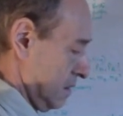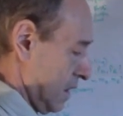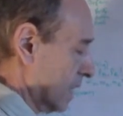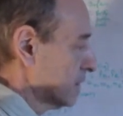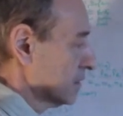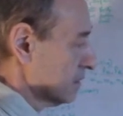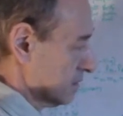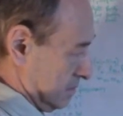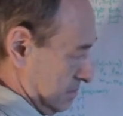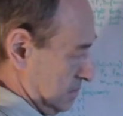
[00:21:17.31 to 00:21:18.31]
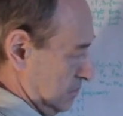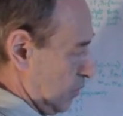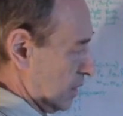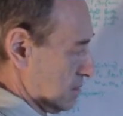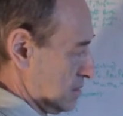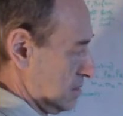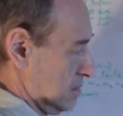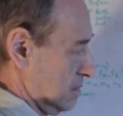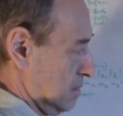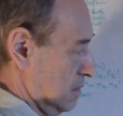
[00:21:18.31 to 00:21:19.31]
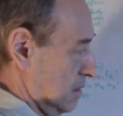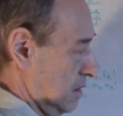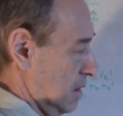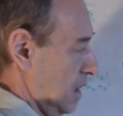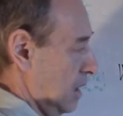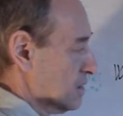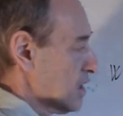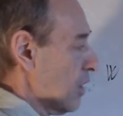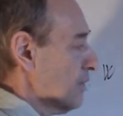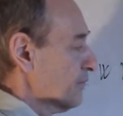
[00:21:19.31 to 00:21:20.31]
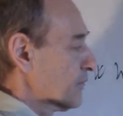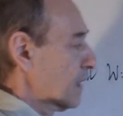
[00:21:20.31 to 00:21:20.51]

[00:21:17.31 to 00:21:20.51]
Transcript: I did it once. So